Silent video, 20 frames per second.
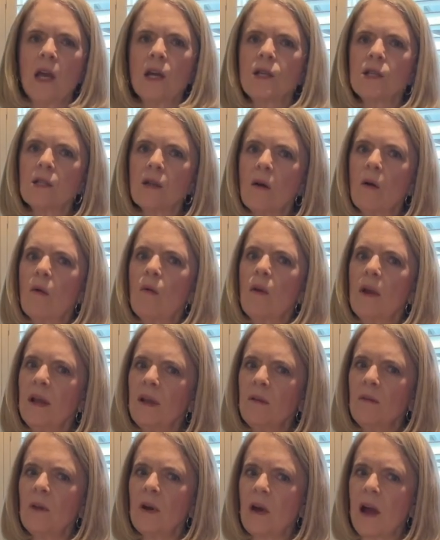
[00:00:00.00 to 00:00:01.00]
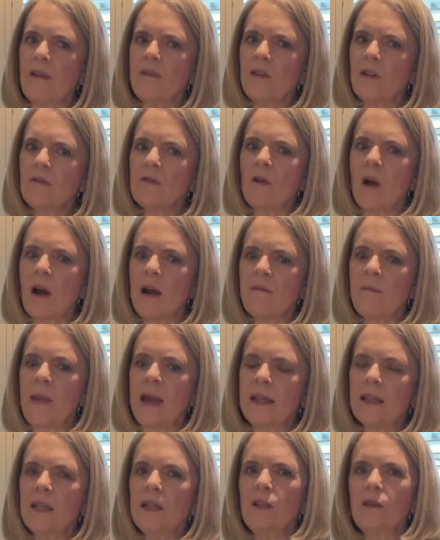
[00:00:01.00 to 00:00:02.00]
So, you know, I've
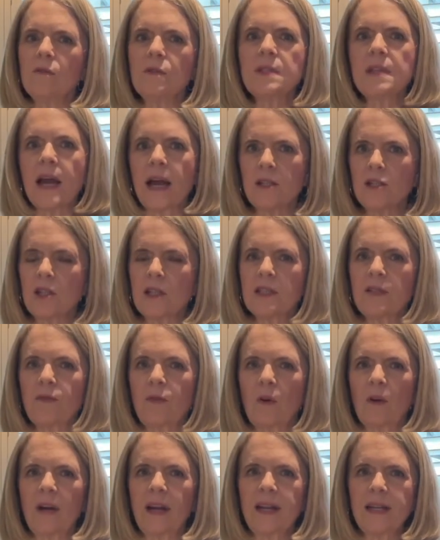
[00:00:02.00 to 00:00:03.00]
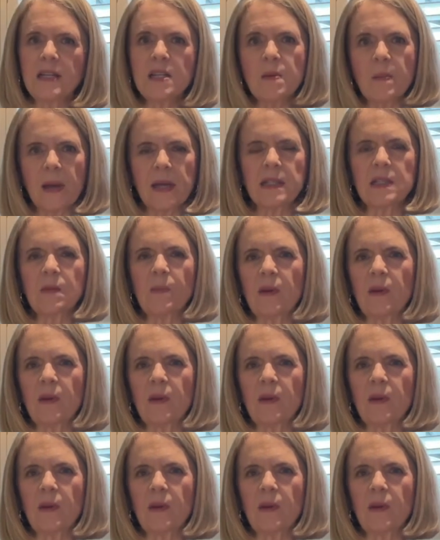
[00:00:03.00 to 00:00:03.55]
mainly used that just for intimates,